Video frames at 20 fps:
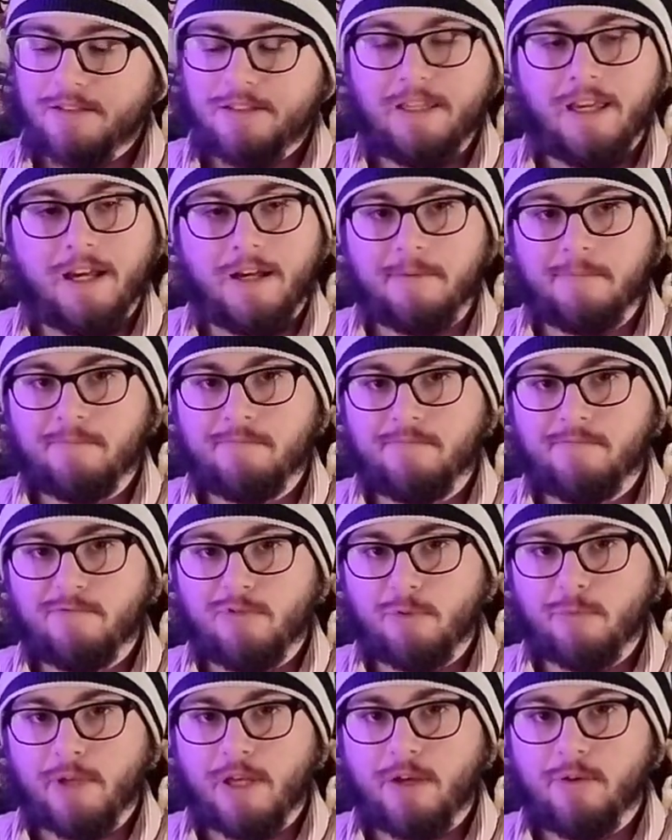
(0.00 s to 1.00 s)
yeah,
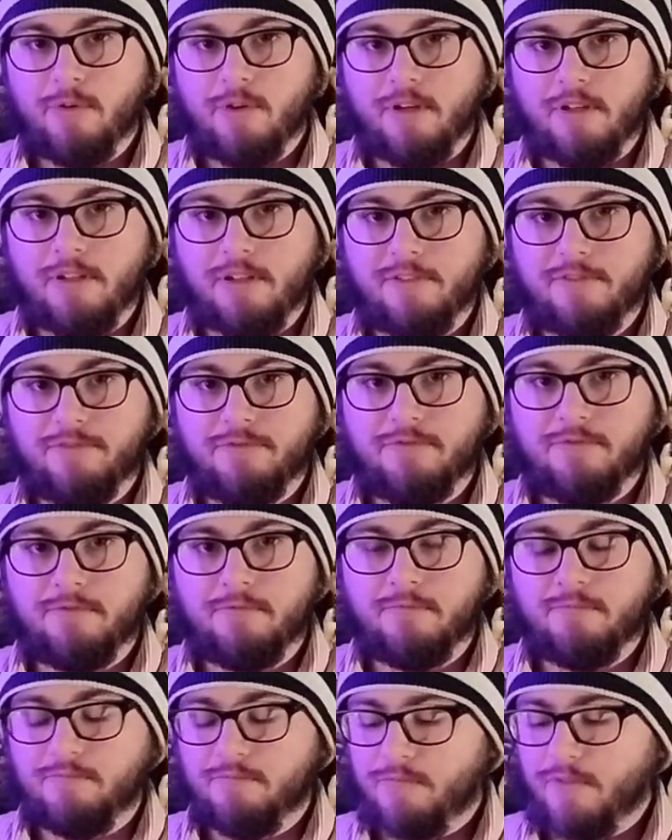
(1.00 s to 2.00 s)
from now on, if,
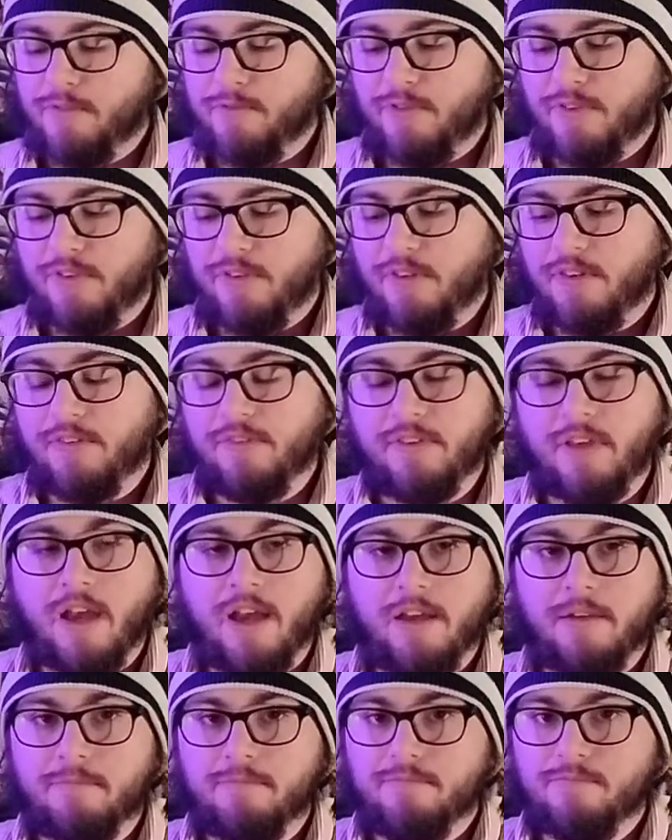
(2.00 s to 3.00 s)
if you see this
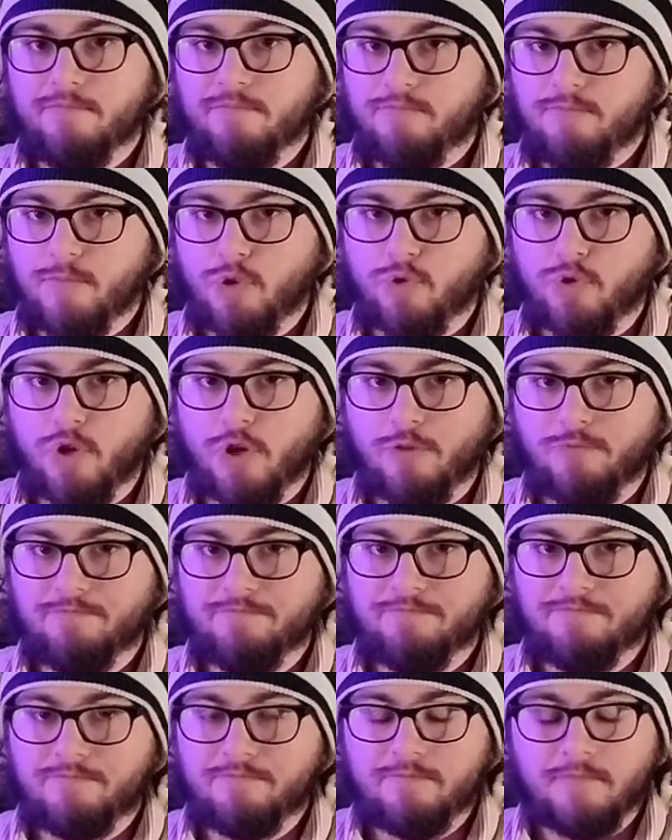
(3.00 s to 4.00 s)
guy, you'll know.
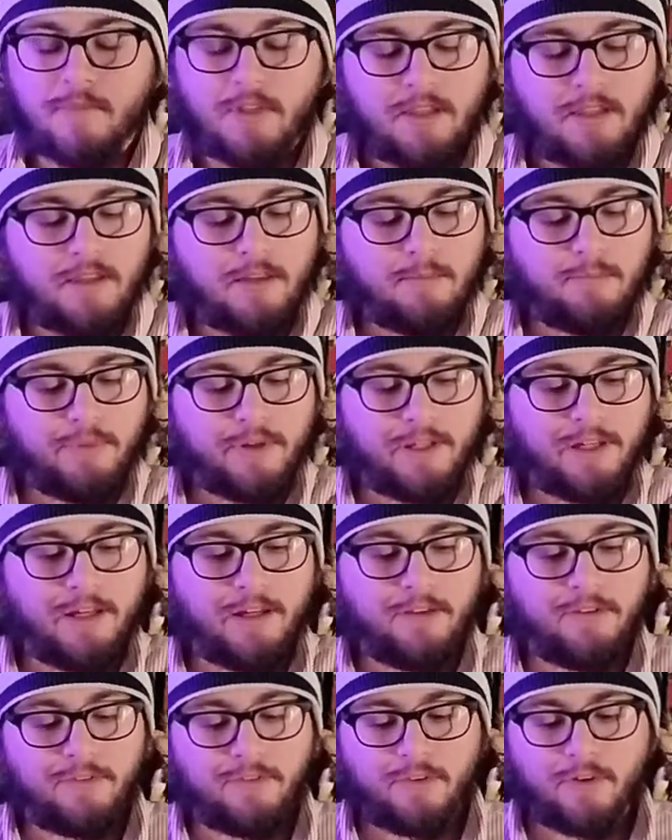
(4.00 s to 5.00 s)
But
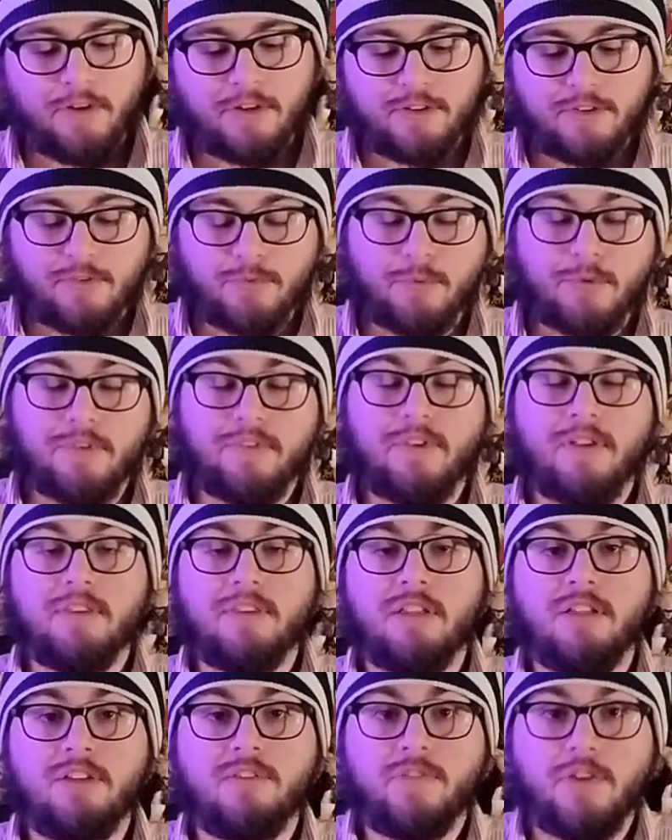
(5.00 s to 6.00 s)
yeah, so I just want to
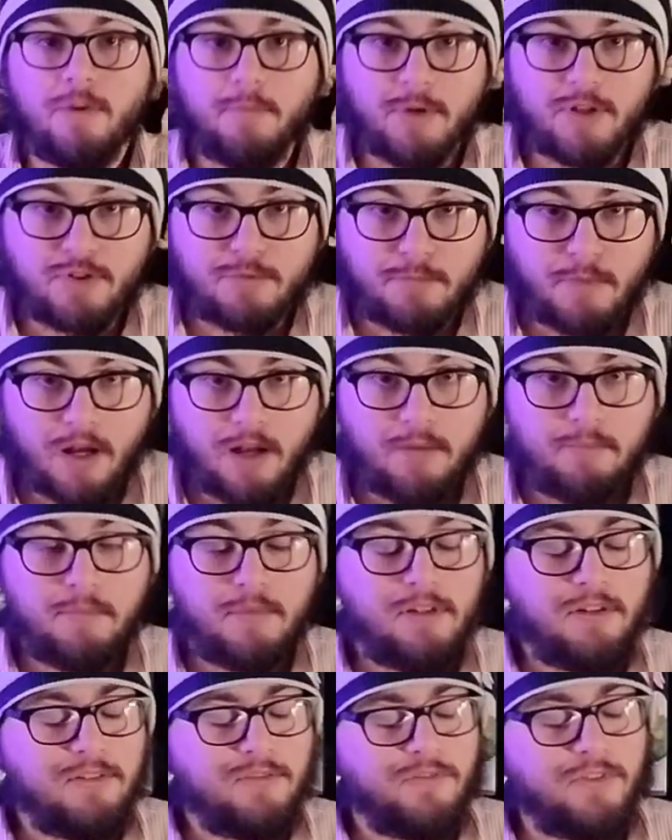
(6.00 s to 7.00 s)
say thank you very much,
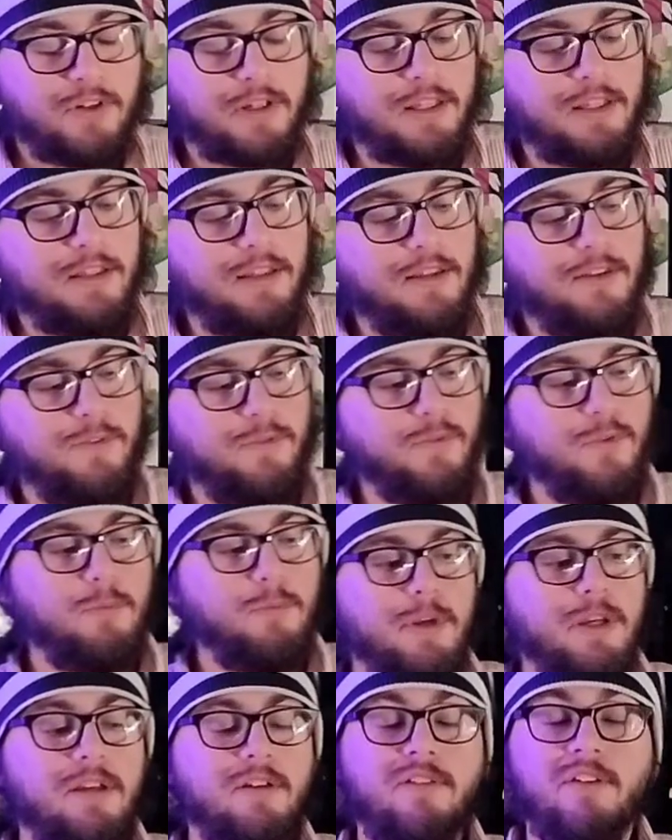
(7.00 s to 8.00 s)
Mom, for getting this
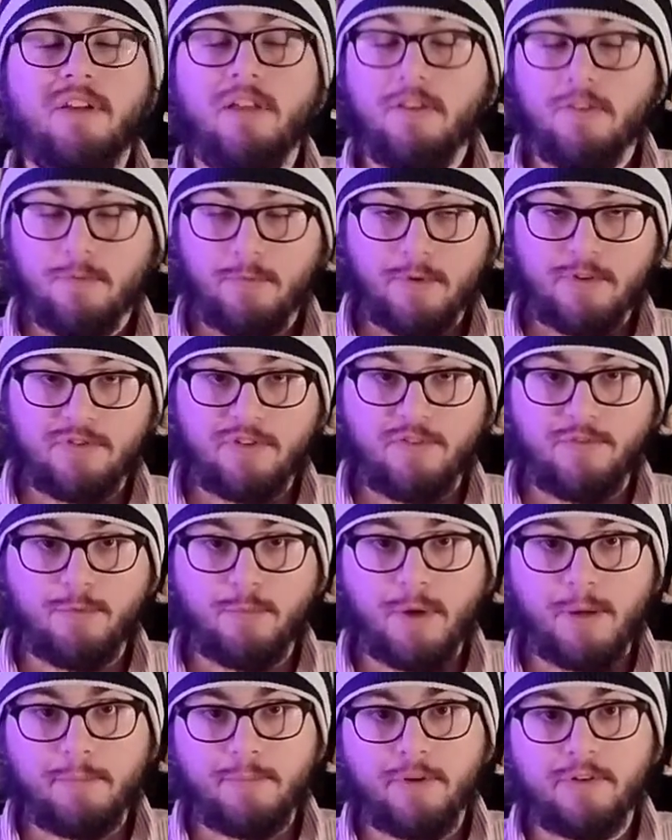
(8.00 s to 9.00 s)
me, especially
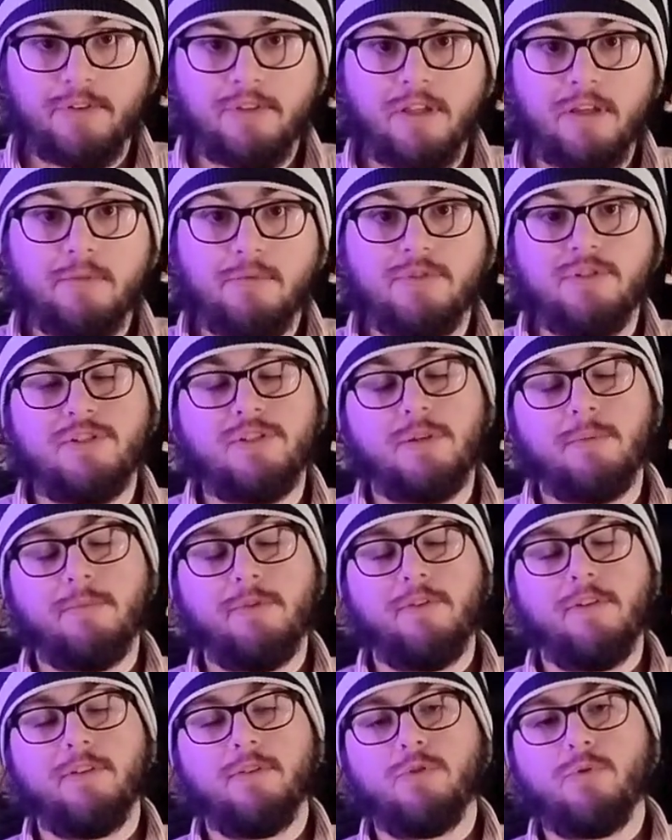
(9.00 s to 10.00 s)
for my birthday, which is
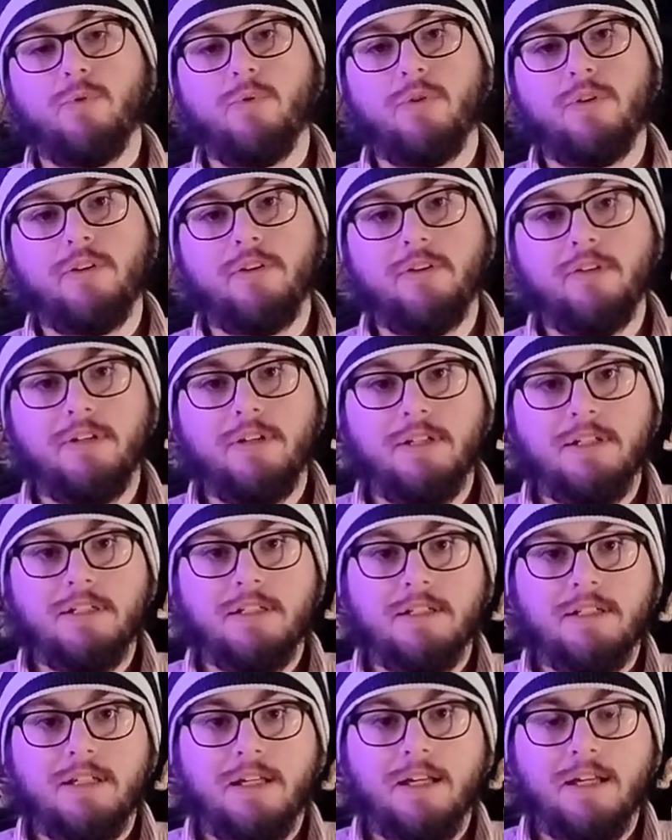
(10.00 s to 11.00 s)
coming around the corner.
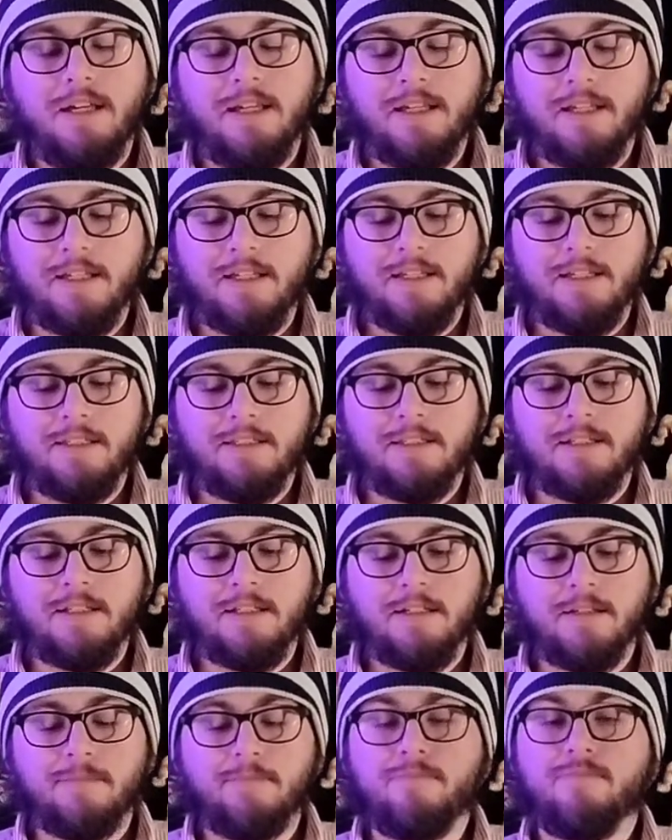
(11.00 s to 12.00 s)
And
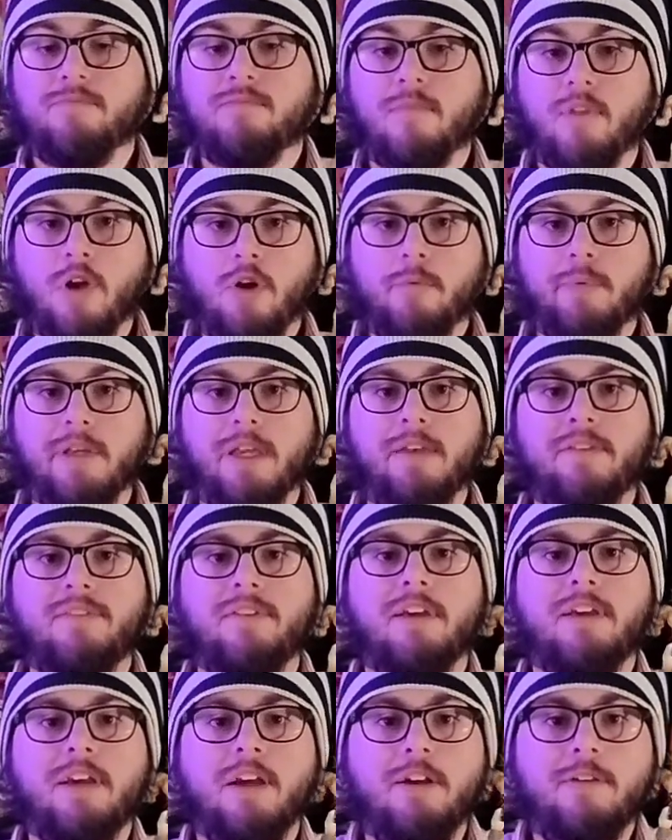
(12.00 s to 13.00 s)
um, I hope you
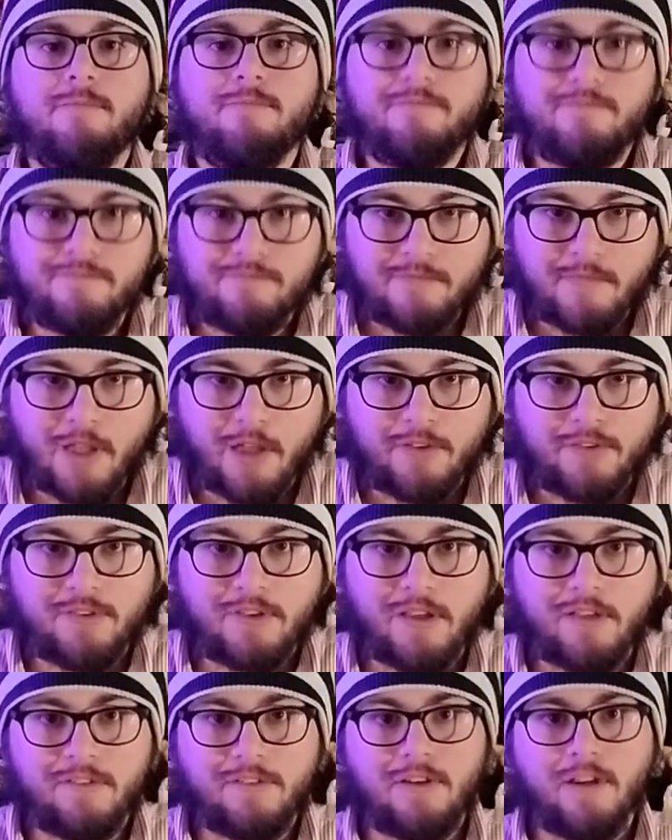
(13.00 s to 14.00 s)
guys take care. I'll
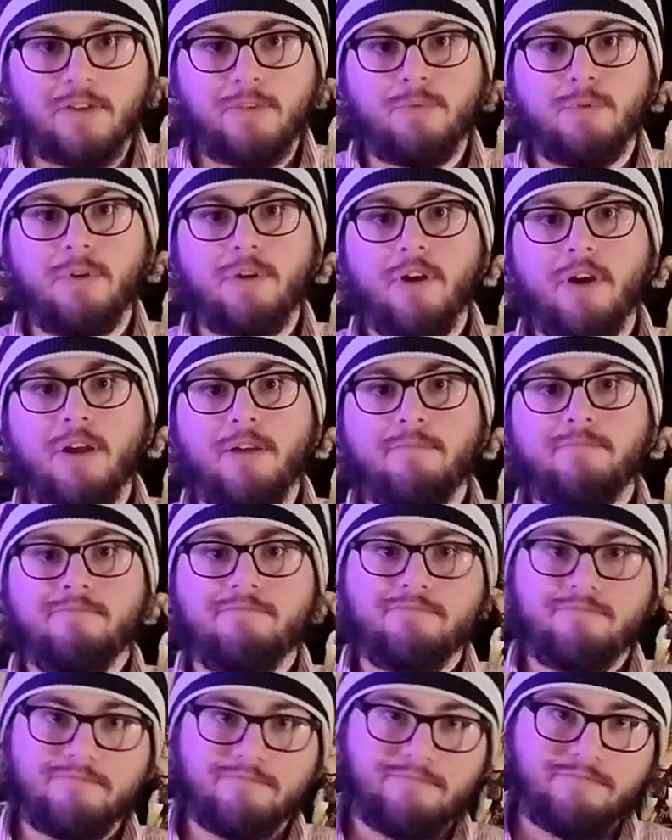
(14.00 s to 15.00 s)
see you guys in the next one, all right?
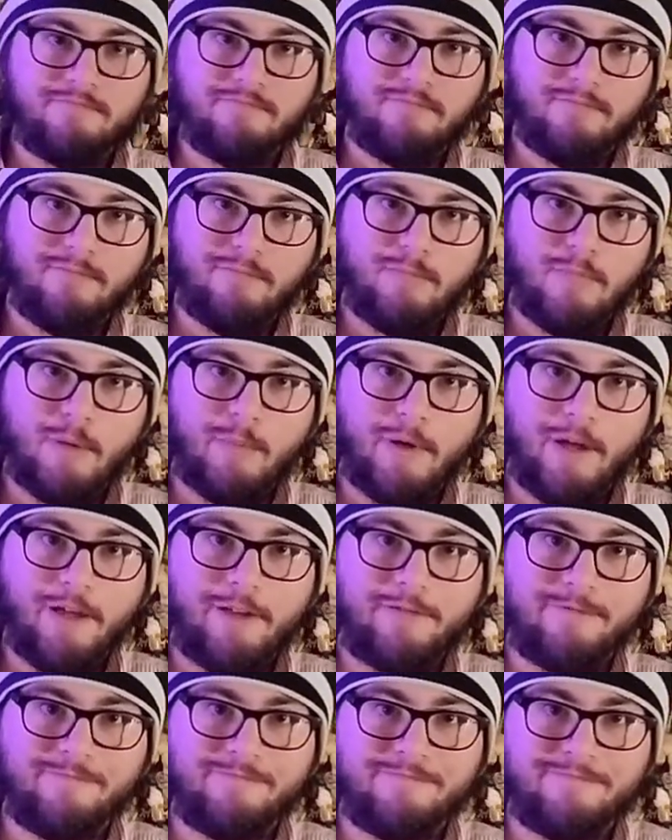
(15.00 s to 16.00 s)

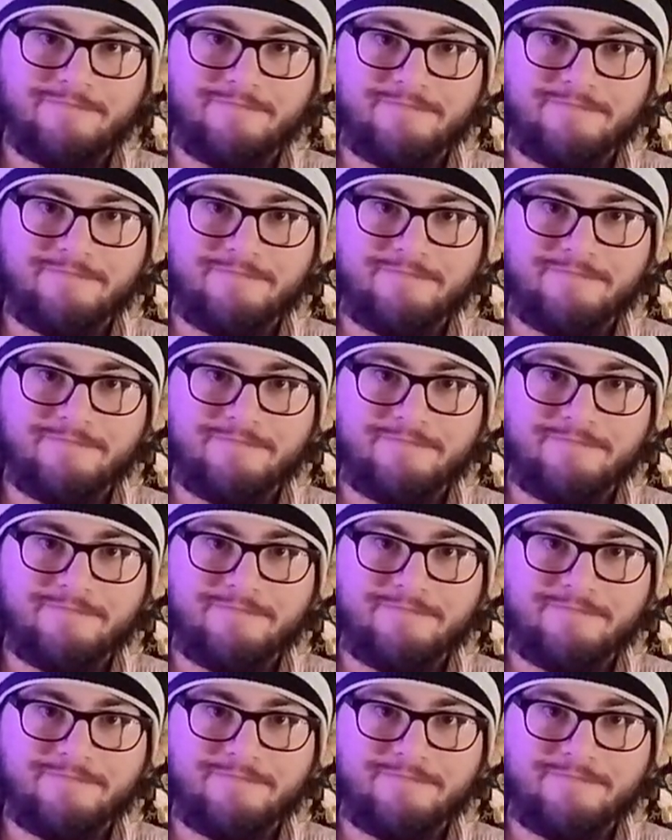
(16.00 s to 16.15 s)
Bye-bye.